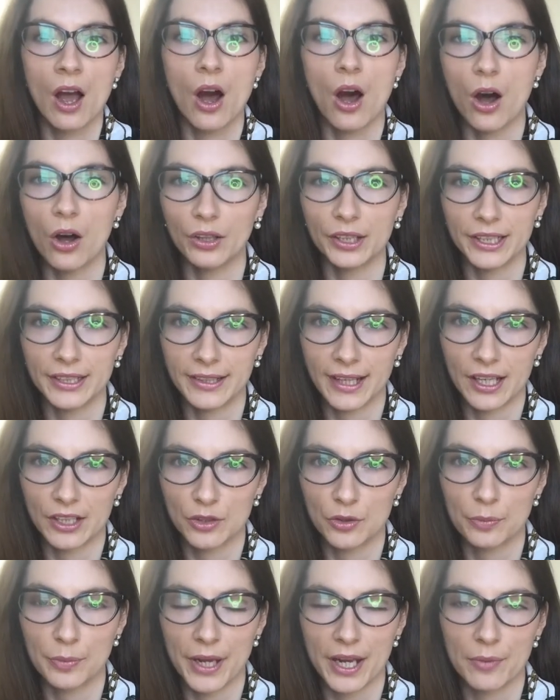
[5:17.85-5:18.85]
Only then
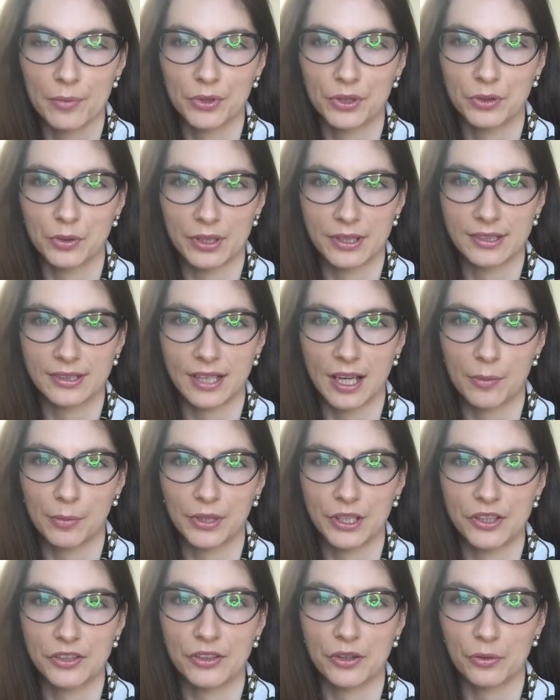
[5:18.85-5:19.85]
you'll be able to
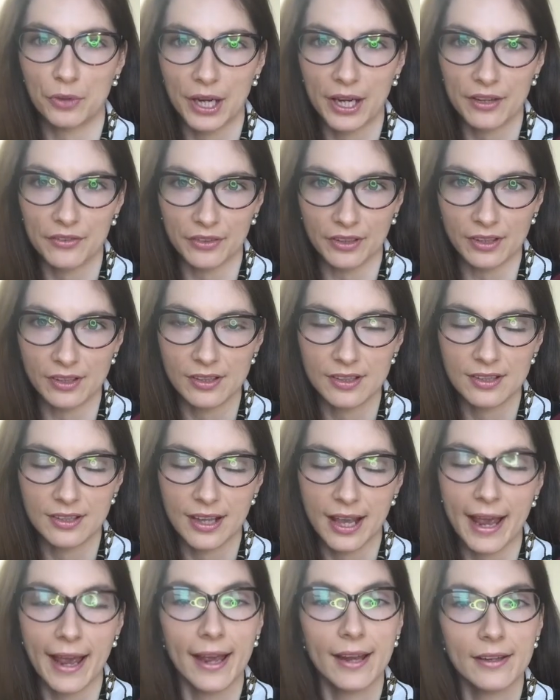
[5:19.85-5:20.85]
establish the relevance
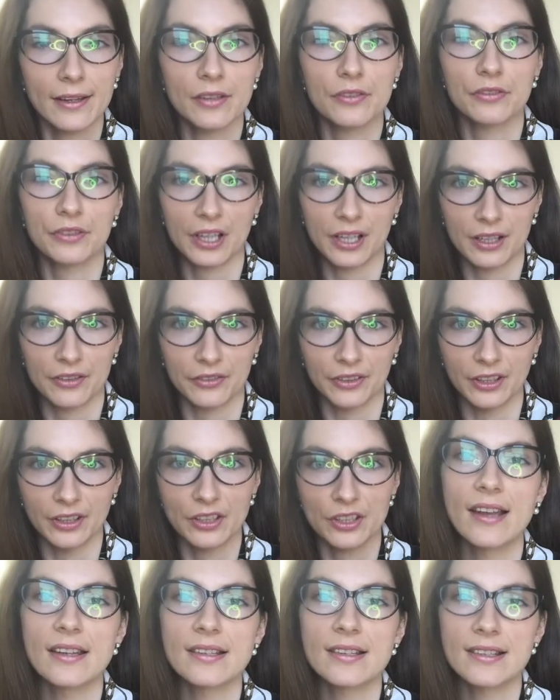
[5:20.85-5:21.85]
and, if
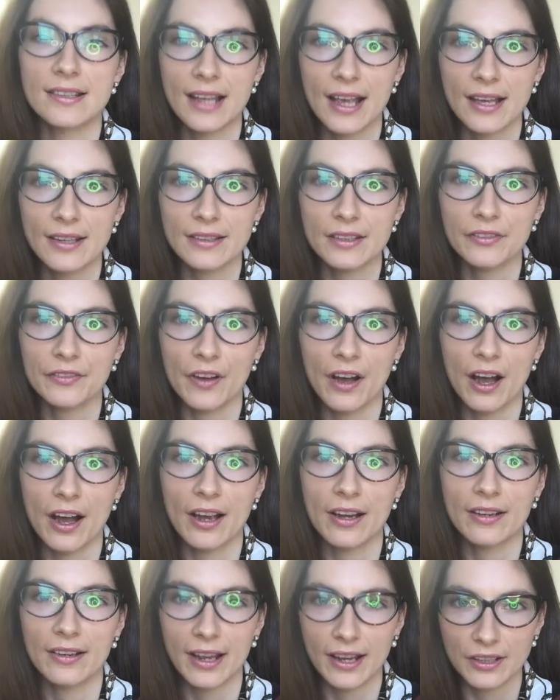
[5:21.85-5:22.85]
relevant,
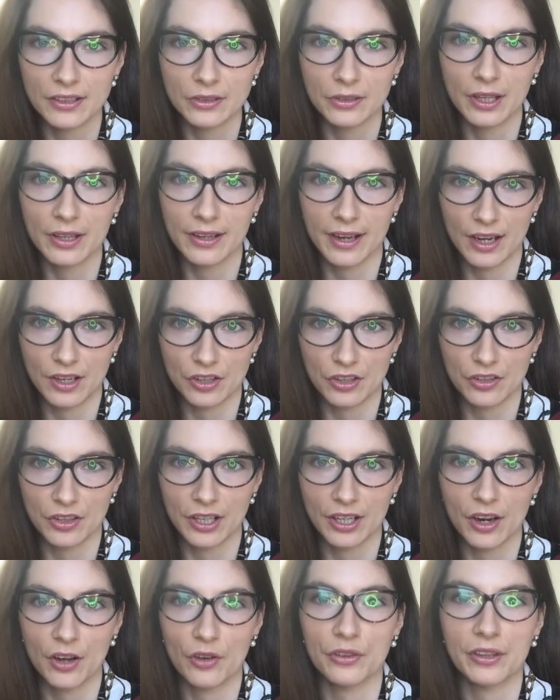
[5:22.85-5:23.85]
certify next to that
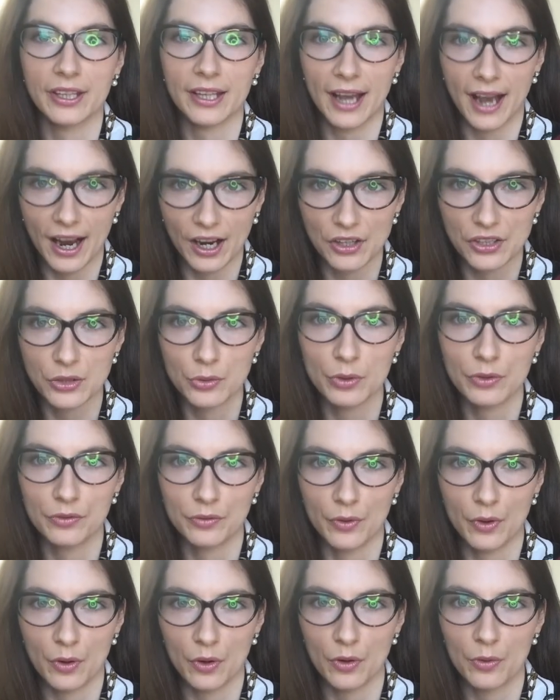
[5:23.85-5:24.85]
entry on the actual
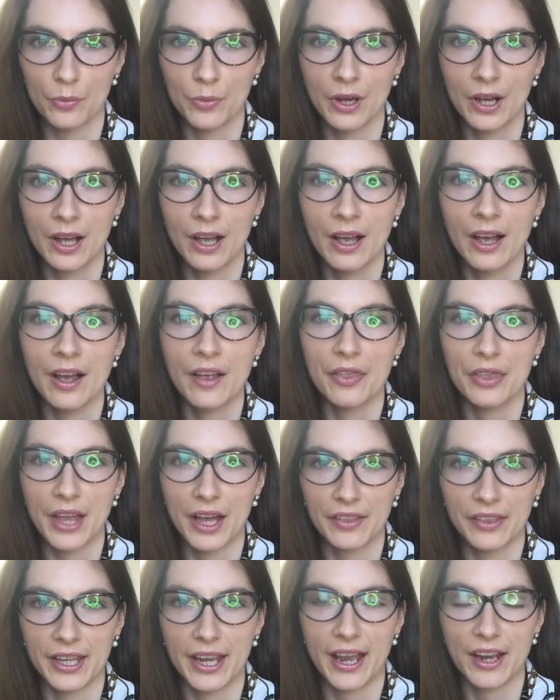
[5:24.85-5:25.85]
form
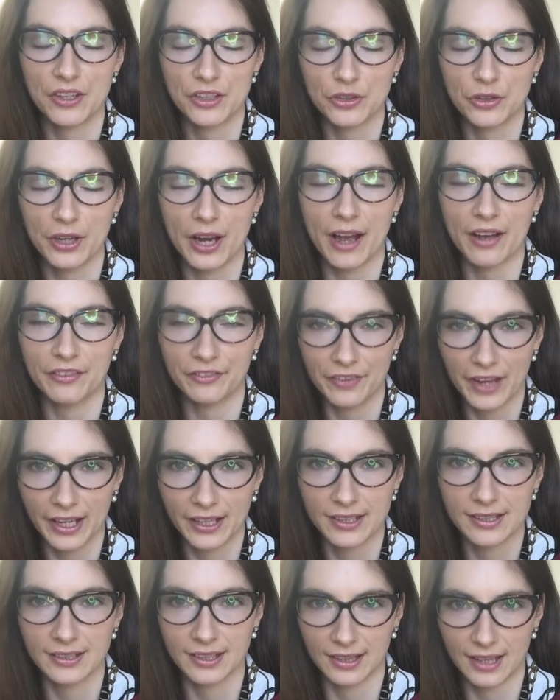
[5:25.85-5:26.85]
that the entry
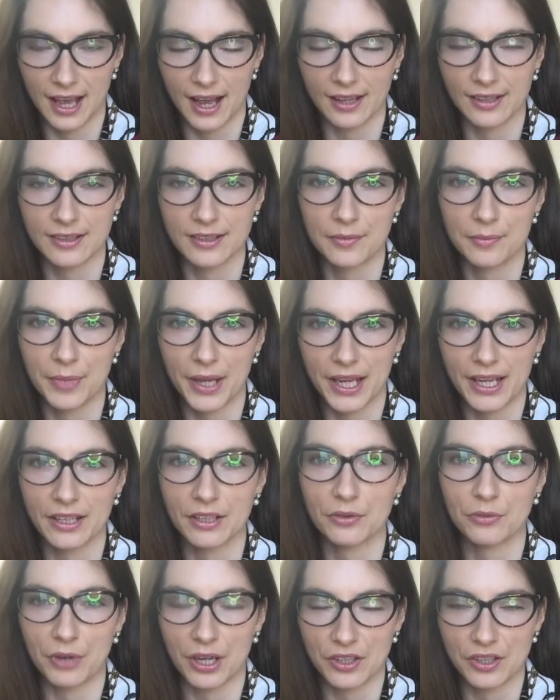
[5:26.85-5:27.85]
affects the land being
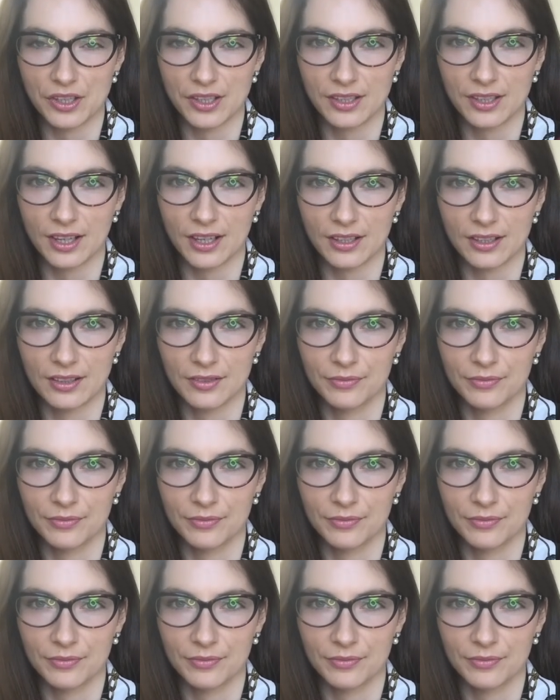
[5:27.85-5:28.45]
registered.